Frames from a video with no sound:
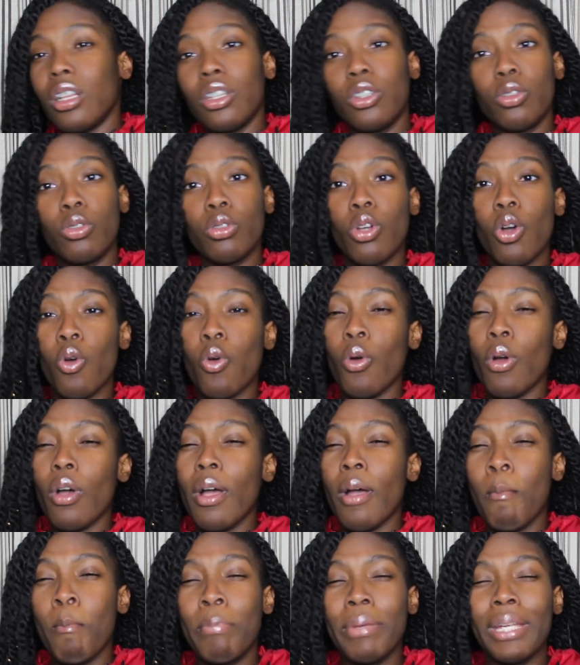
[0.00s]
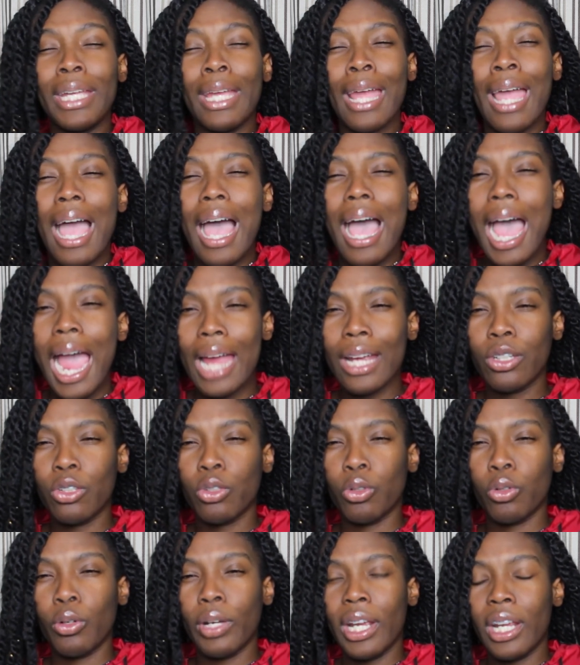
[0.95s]
you know, being
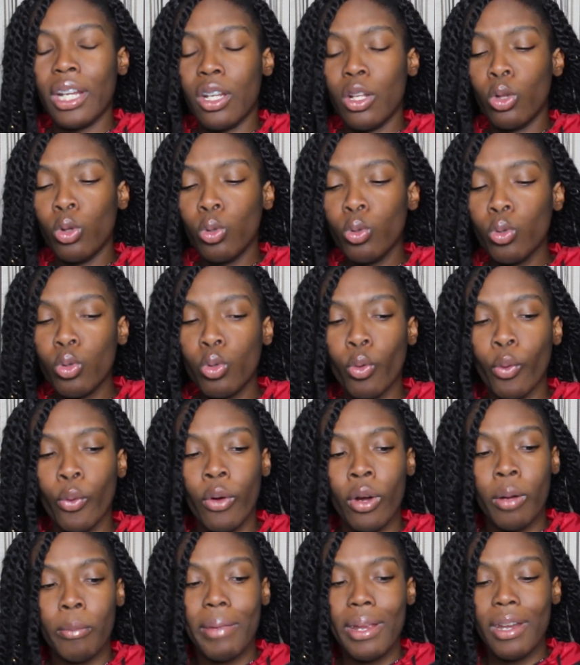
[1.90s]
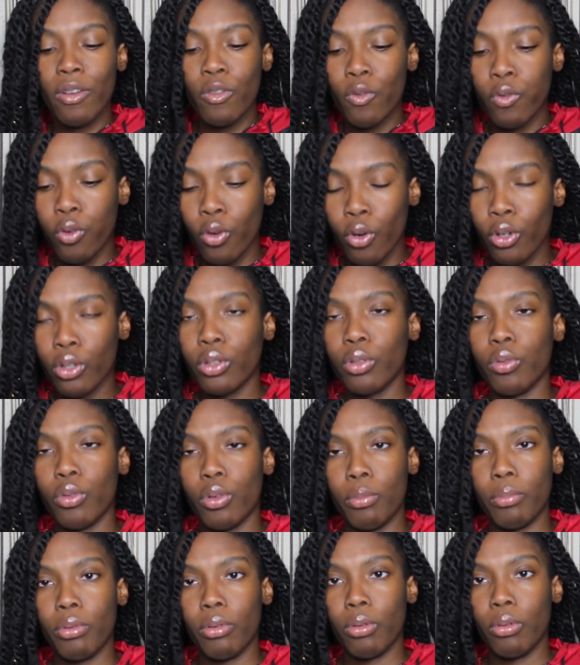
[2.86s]
idle and lukewarm and
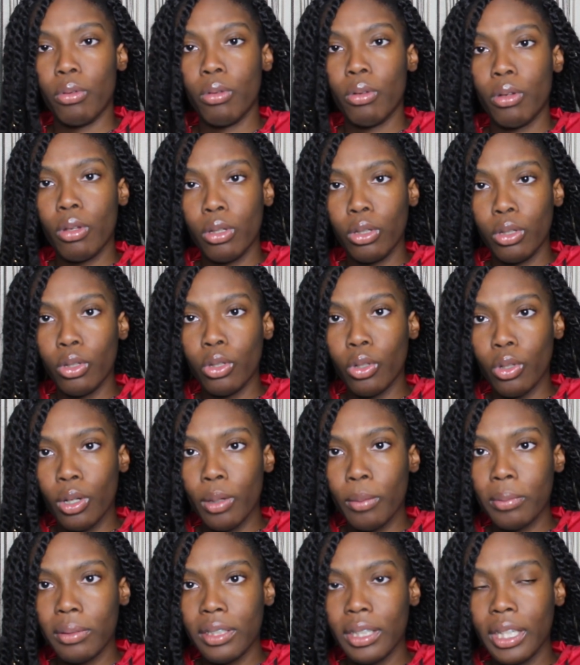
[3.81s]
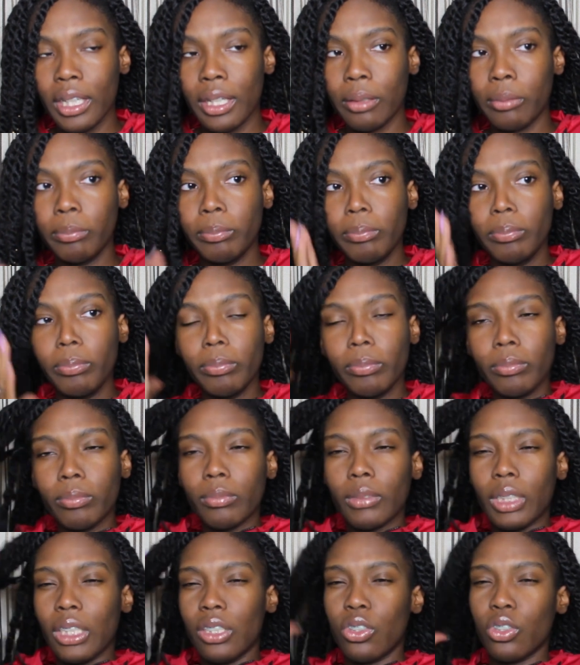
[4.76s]
vulnerable. You know what I'm saying?
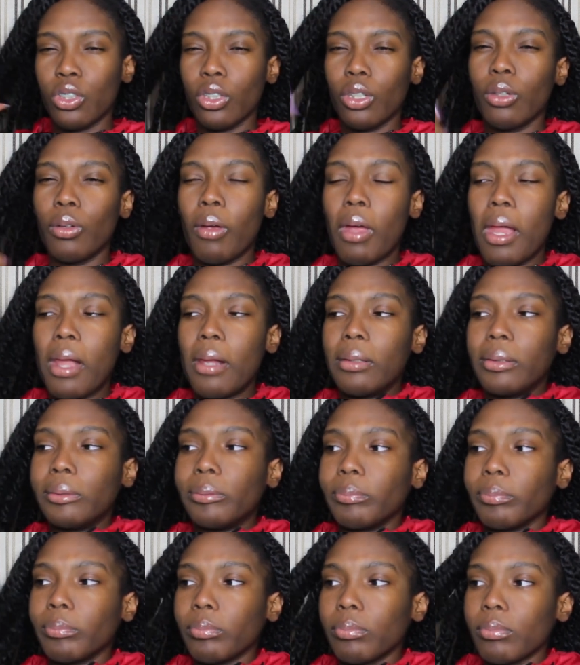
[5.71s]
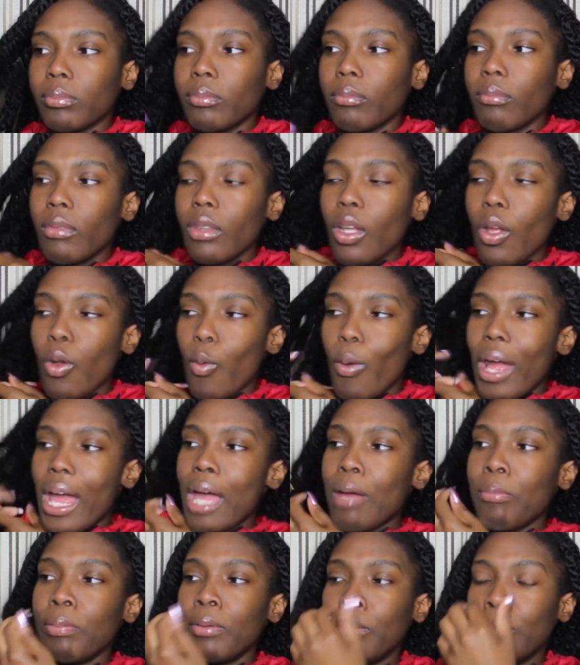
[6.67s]
And so what
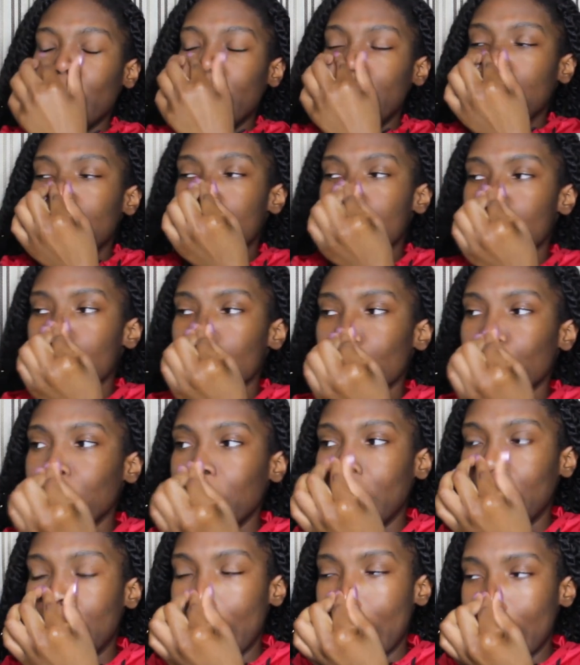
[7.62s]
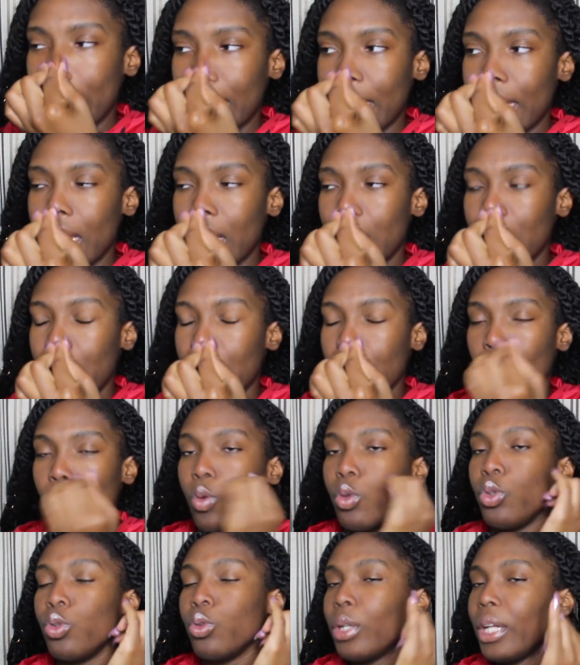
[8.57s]
happened was it showed me that
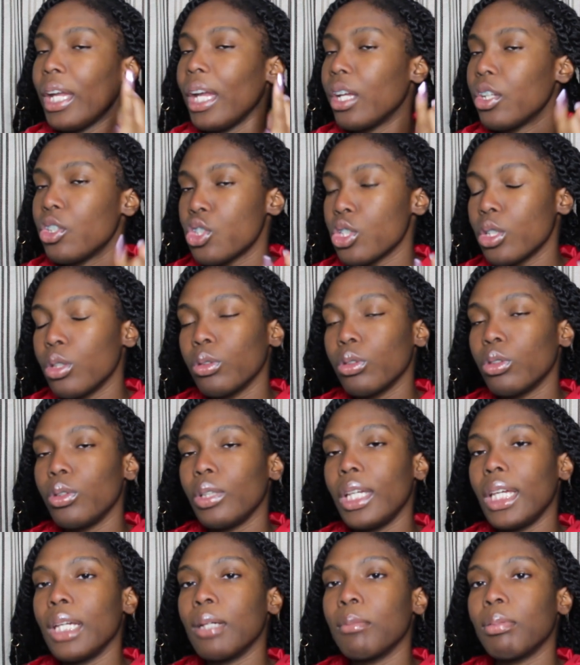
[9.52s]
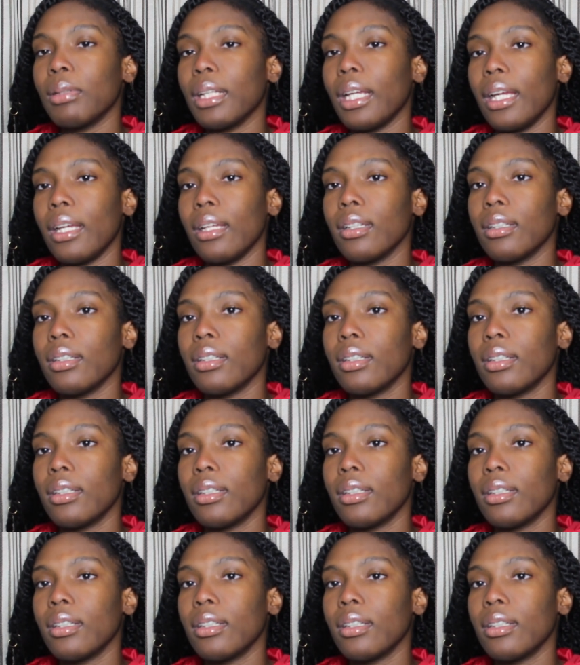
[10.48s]
you can't joke. You can't play.